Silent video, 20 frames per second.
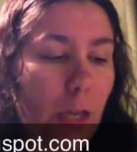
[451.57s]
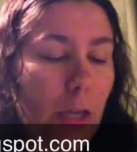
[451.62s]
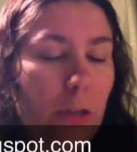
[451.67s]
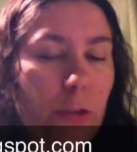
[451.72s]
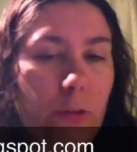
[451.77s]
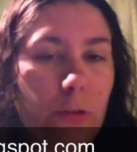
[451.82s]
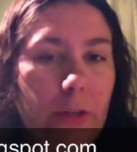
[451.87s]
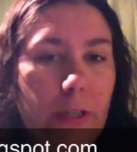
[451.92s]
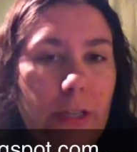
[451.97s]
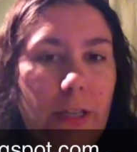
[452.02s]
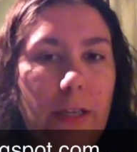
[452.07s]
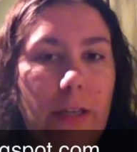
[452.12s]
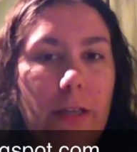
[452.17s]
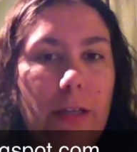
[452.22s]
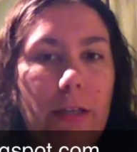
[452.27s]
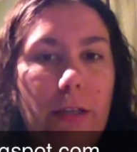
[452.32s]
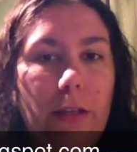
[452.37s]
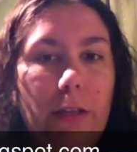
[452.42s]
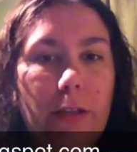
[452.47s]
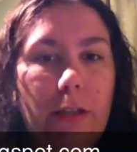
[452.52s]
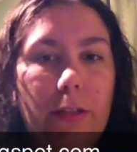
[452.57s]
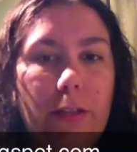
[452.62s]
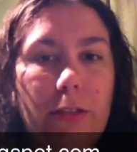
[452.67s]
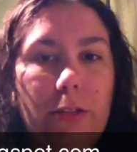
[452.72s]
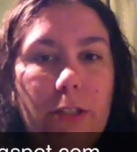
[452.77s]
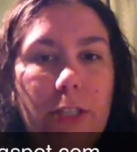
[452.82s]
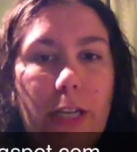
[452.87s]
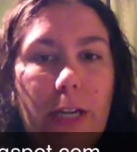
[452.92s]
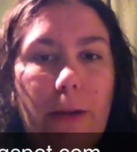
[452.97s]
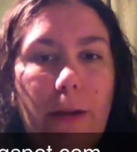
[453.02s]
You can
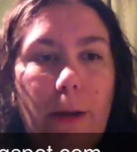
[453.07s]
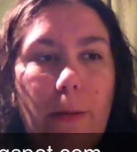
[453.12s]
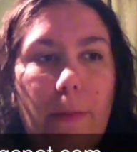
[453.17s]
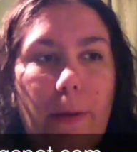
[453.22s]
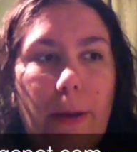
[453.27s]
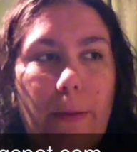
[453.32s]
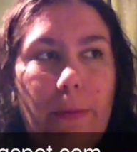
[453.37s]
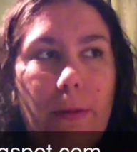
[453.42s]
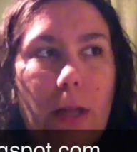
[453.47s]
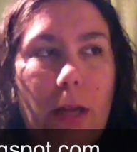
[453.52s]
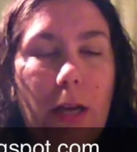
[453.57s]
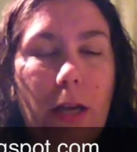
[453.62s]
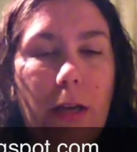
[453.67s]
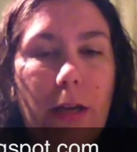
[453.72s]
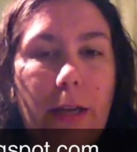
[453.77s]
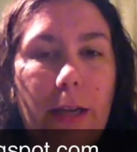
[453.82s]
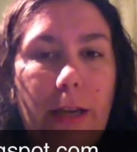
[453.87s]
check out my blog